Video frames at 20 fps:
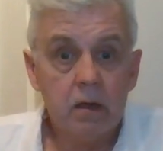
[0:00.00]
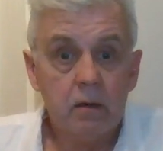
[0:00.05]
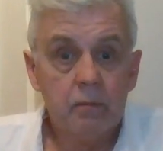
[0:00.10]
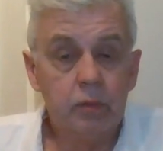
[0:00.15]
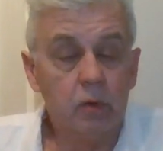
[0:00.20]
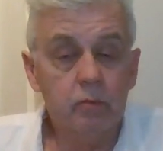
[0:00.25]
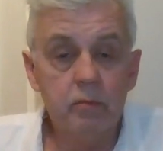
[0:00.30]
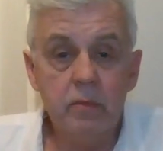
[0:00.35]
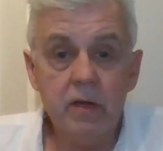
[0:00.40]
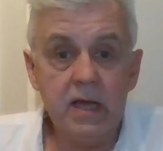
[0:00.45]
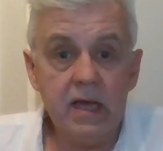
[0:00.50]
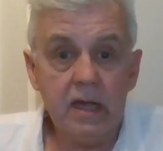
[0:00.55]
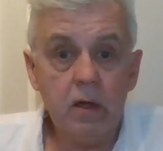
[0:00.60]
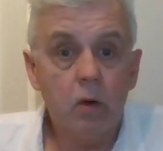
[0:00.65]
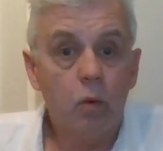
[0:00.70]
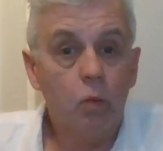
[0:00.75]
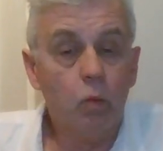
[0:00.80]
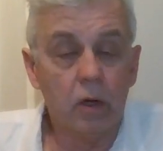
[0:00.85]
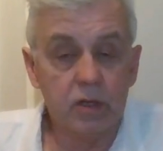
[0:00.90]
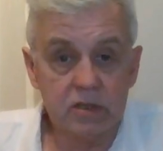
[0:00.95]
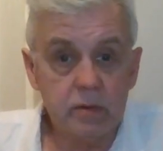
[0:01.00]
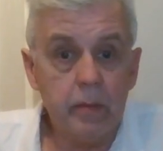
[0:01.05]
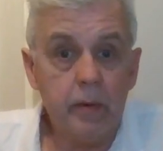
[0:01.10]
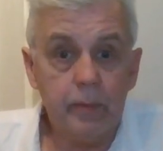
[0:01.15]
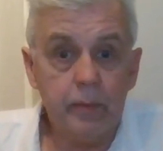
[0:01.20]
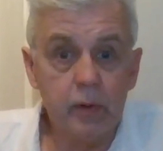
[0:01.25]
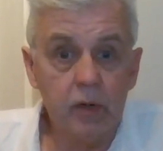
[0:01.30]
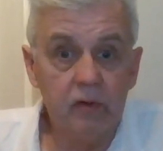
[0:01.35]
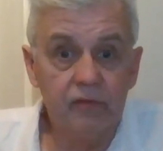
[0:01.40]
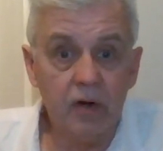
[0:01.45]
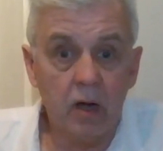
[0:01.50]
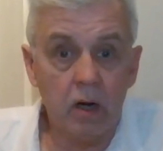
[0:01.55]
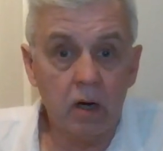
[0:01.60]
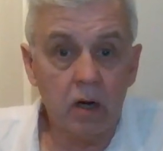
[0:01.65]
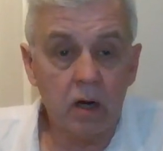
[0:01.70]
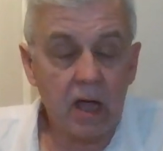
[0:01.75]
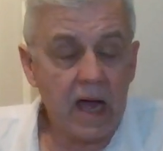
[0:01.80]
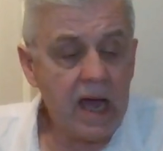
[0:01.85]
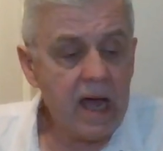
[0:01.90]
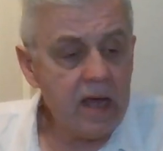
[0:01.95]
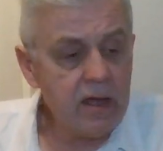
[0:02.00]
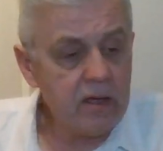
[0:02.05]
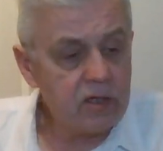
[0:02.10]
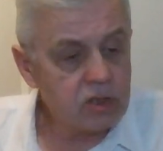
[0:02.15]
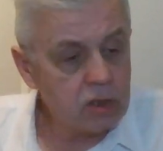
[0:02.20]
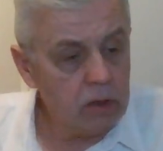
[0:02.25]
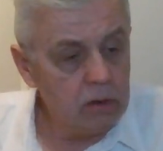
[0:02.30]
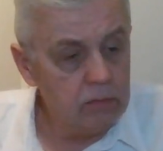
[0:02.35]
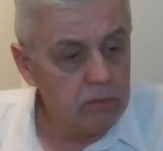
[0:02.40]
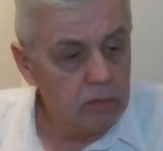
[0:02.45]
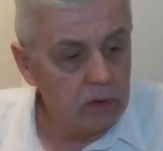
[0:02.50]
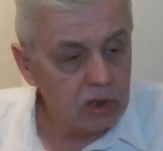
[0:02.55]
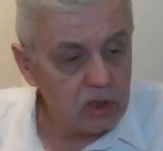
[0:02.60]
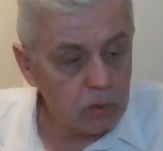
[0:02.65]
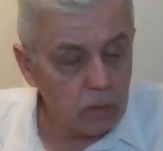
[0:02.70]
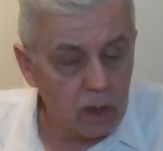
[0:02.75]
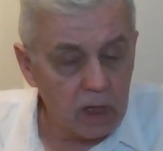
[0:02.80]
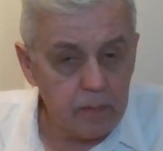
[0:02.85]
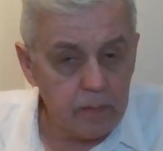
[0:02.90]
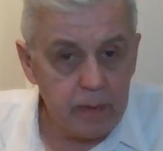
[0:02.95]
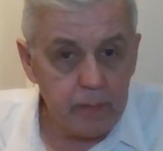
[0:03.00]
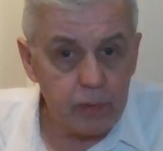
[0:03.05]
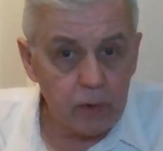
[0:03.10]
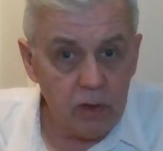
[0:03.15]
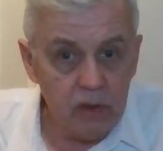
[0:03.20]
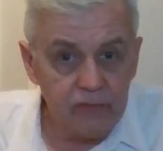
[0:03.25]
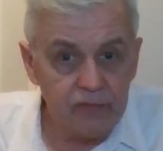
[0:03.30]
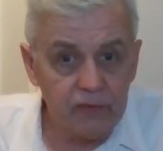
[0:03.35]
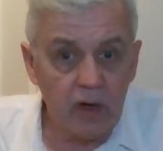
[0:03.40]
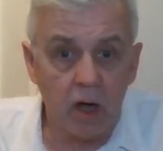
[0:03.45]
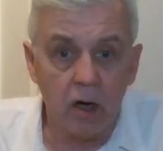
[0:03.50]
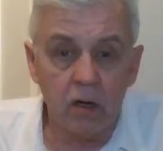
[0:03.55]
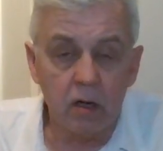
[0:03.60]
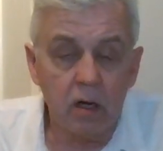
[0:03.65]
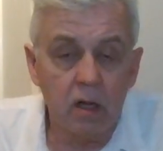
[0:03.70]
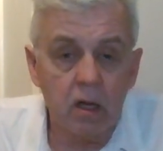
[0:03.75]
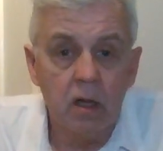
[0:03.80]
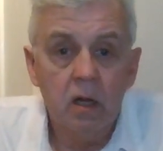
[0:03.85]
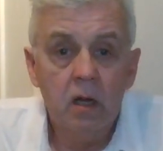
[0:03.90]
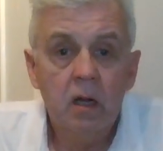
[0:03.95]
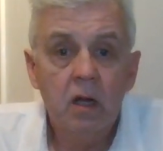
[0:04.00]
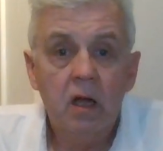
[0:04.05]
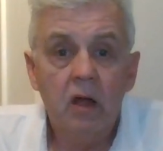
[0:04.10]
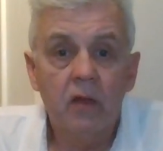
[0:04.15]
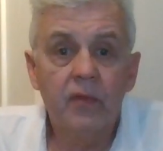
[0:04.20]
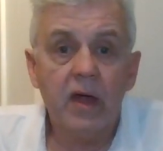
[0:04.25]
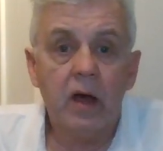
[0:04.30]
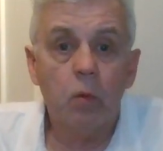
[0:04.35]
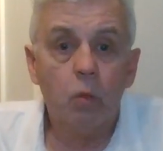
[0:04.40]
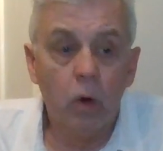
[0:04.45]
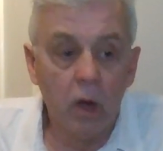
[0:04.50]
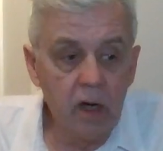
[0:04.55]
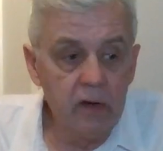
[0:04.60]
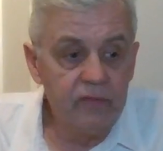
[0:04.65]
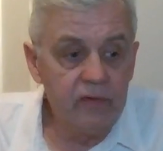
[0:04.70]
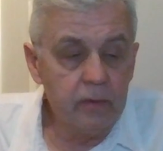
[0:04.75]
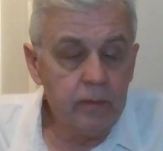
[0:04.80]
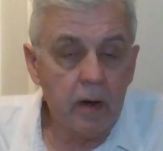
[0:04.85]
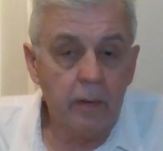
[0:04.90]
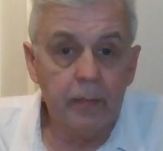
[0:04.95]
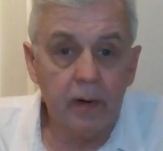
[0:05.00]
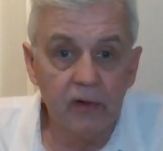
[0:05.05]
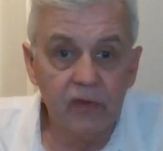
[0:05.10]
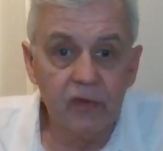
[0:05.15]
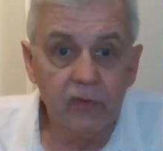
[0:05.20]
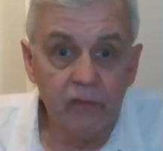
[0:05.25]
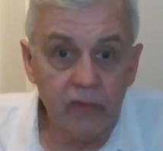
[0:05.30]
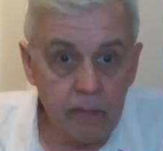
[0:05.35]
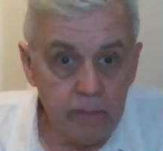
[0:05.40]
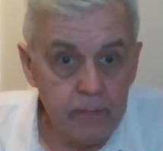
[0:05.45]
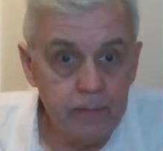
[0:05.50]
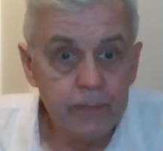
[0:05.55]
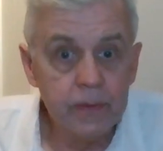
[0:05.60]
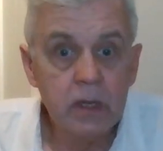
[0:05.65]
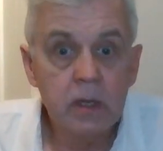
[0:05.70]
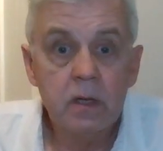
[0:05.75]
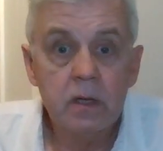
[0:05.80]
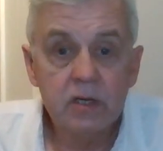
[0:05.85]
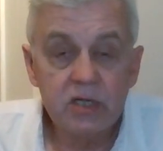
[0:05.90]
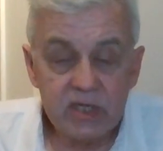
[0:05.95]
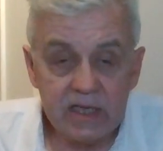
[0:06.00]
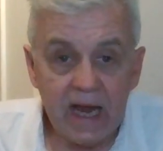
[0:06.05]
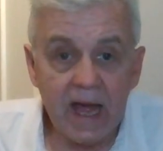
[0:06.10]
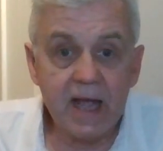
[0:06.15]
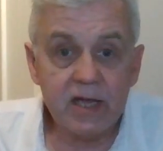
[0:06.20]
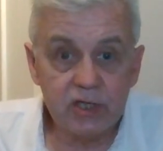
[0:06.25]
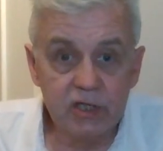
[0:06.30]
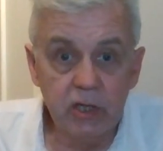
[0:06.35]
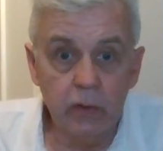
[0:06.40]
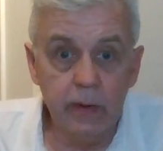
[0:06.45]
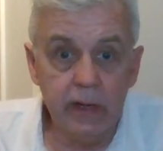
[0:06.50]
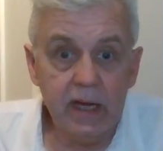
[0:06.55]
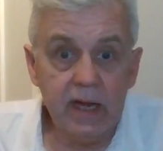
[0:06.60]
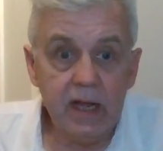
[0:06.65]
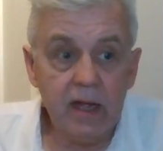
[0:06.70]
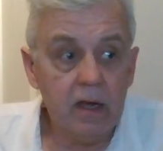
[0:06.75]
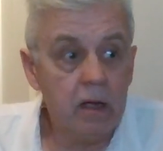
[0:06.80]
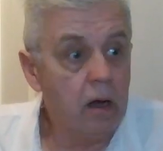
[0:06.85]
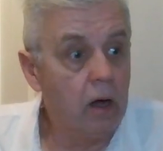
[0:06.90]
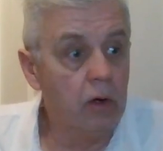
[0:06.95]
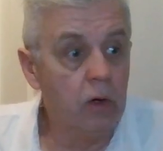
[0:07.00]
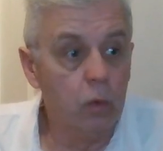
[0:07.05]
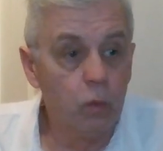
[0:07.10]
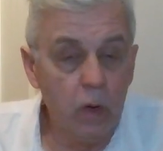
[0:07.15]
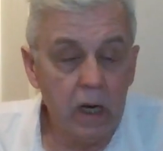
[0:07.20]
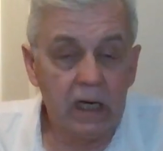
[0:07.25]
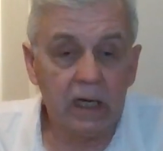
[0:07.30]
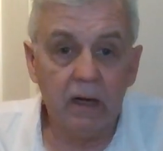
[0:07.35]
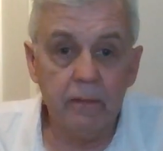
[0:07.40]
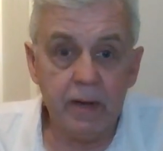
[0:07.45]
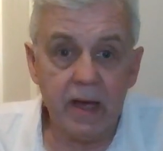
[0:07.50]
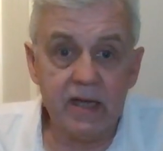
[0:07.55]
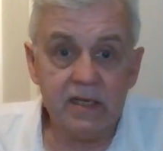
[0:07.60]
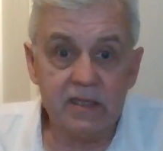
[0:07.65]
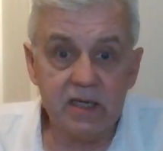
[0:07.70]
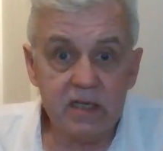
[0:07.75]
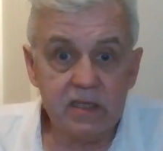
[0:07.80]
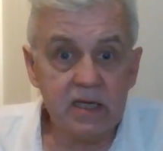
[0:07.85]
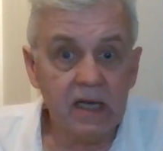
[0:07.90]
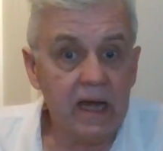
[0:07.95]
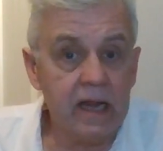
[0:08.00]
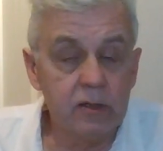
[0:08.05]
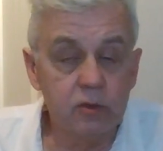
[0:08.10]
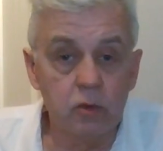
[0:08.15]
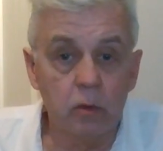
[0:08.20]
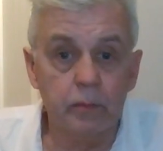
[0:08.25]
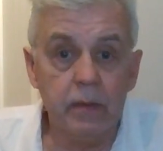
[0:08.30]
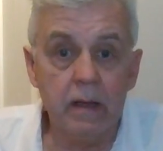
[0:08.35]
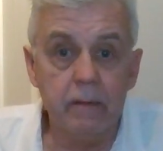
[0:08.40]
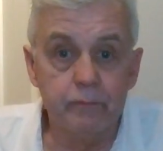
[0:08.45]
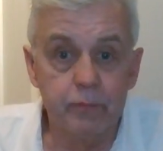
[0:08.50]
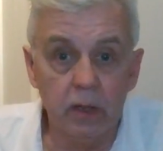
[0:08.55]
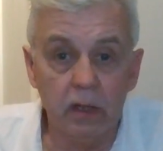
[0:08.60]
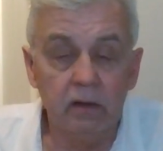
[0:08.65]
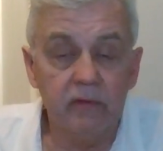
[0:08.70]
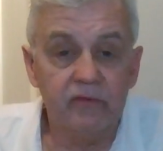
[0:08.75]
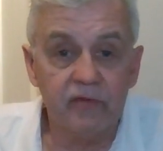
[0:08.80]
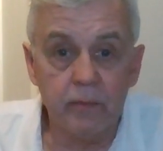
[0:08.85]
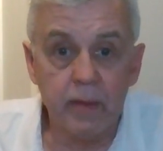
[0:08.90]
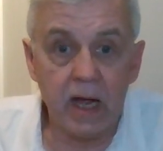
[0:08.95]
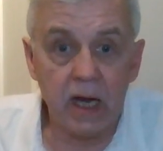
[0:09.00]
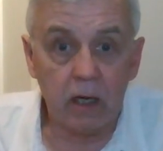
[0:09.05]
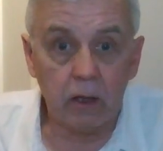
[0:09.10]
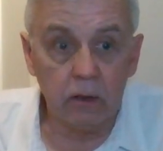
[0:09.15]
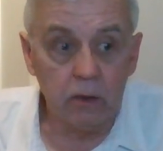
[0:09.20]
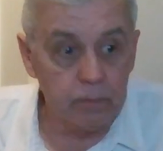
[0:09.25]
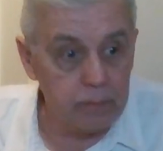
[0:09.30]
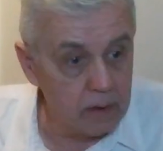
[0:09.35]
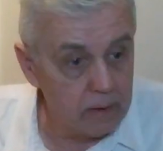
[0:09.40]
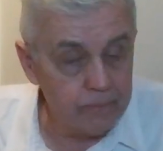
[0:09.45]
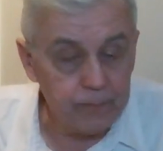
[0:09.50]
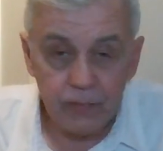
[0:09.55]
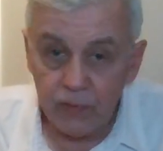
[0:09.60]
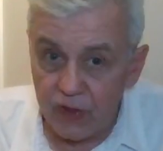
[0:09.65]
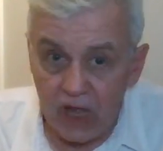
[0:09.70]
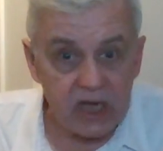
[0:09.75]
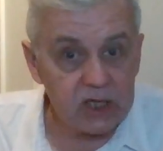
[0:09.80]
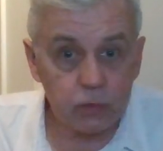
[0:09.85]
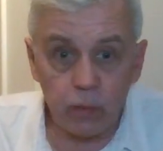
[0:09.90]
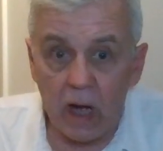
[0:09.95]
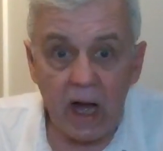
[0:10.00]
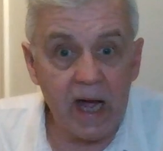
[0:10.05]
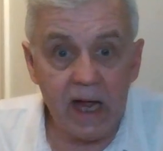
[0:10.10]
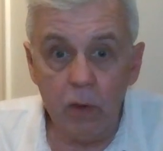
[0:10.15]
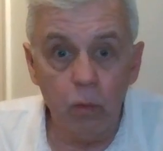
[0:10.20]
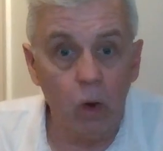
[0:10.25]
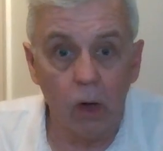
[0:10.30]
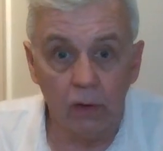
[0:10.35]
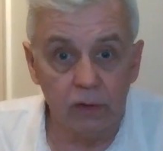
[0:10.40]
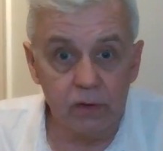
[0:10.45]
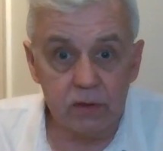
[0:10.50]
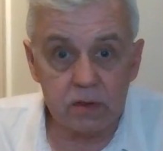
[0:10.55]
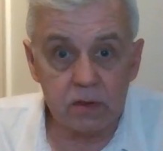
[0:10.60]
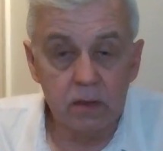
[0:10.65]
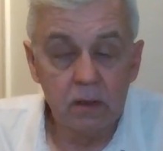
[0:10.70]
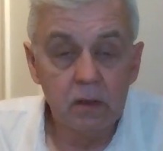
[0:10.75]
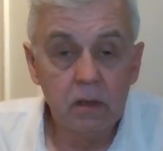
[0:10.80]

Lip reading: but me wants to be proved wrong. I so much want to be proved wrong, and that one of them or both of them starts doing it on a weekly basis and ends up being brilliant for my club. That's what I want,